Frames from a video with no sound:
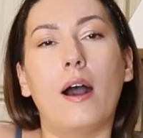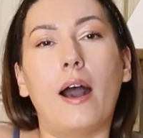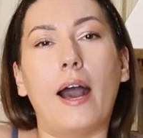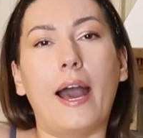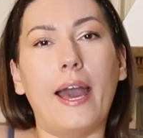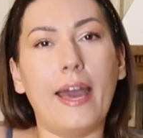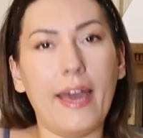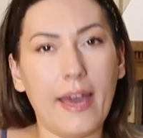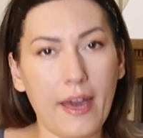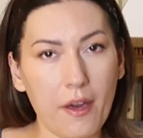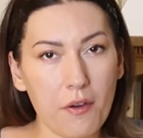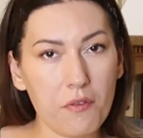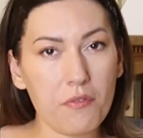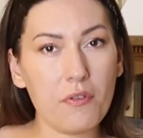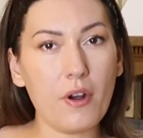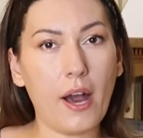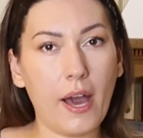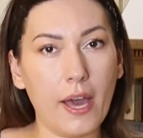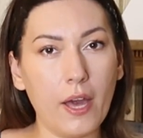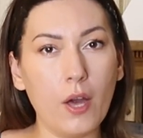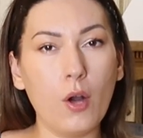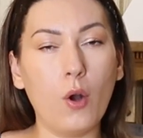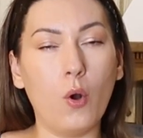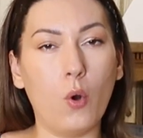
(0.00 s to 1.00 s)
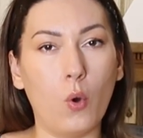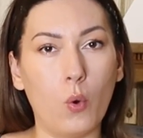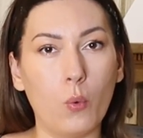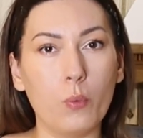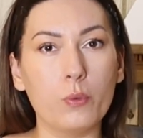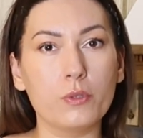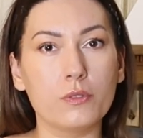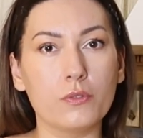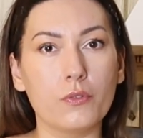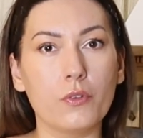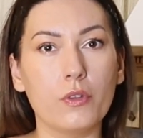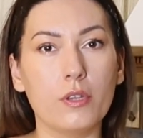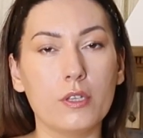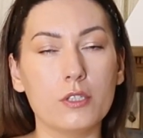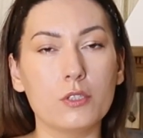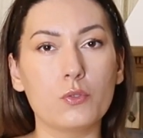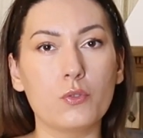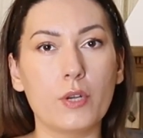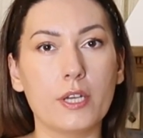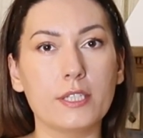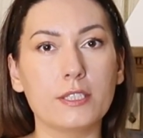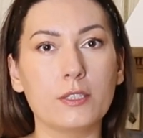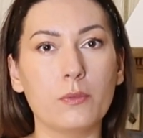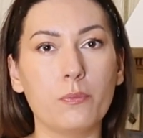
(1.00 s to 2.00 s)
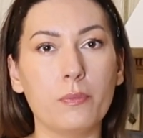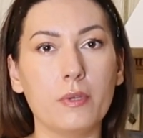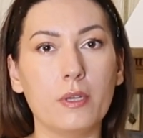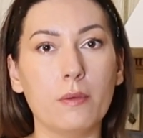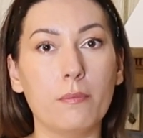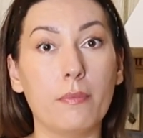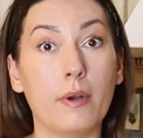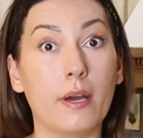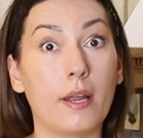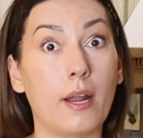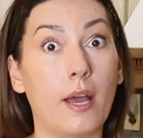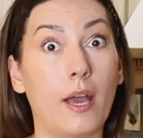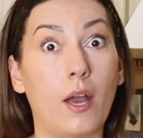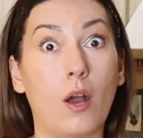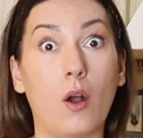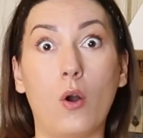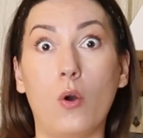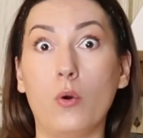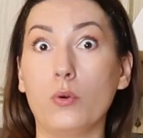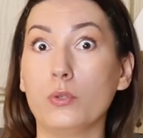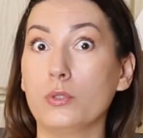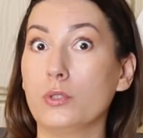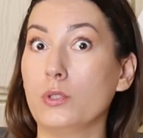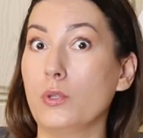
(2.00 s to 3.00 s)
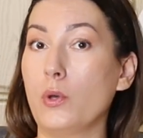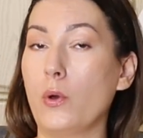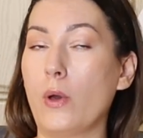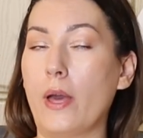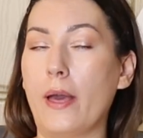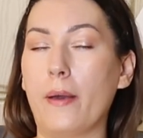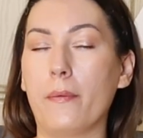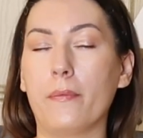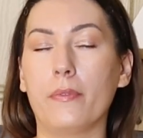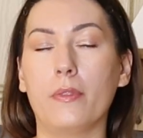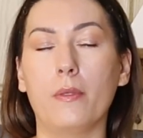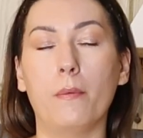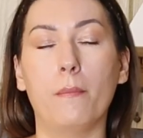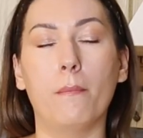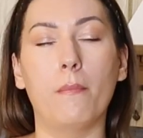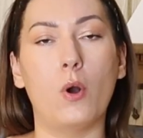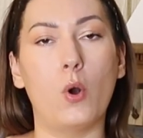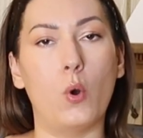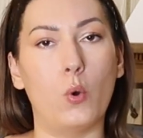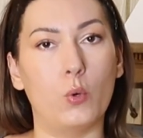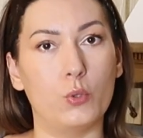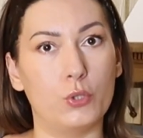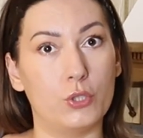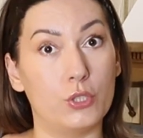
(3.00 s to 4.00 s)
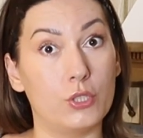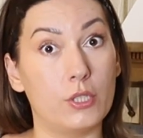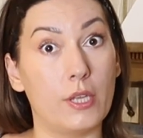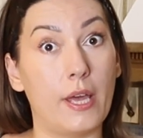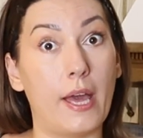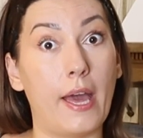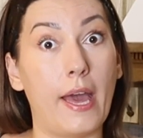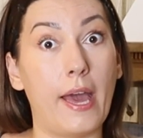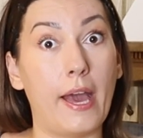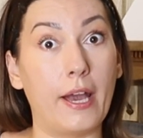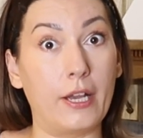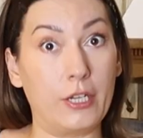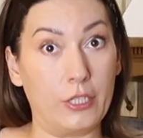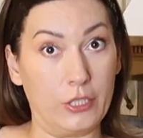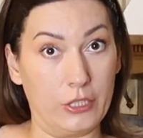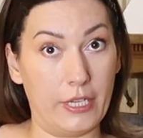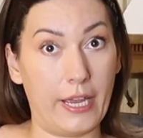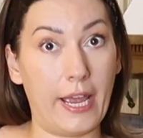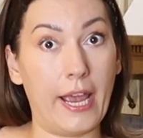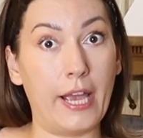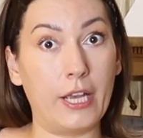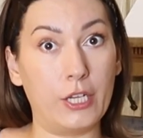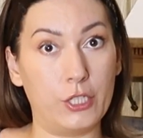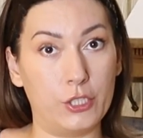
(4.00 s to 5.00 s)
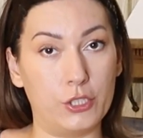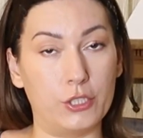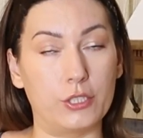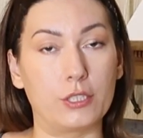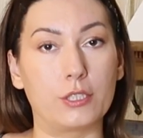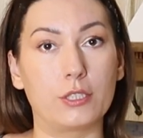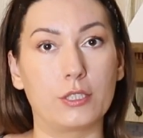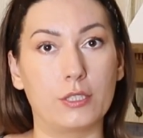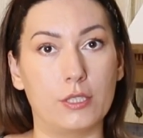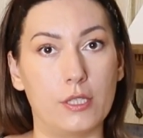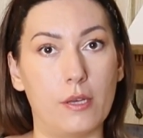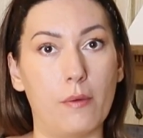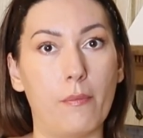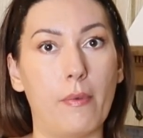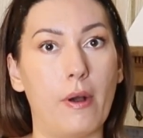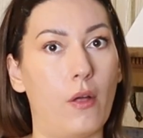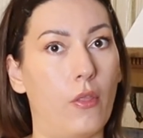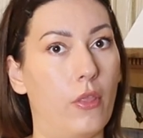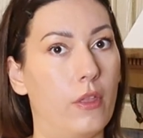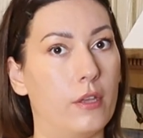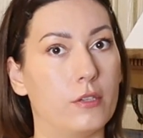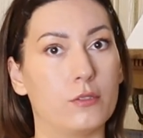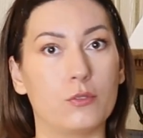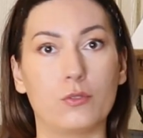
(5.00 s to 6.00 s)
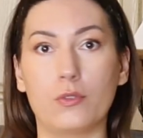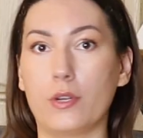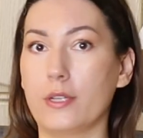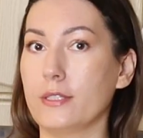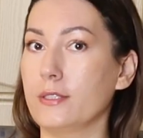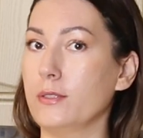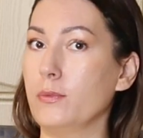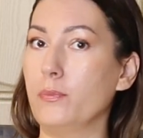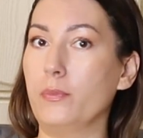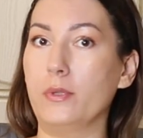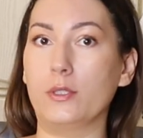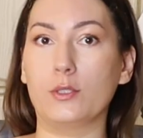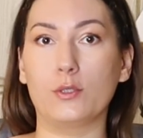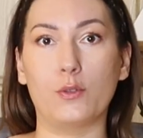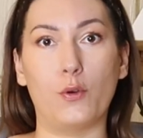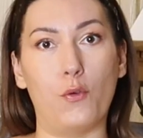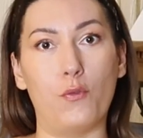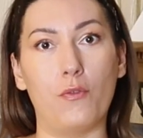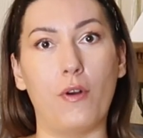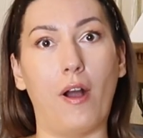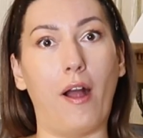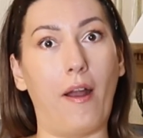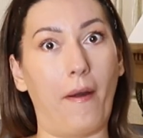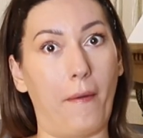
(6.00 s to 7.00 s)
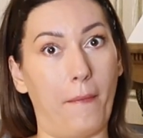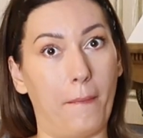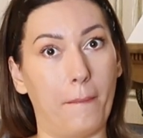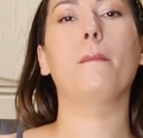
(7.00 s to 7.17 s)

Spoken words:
I have high hopes for this recipe, but I also am the most anxious about this recipe so far.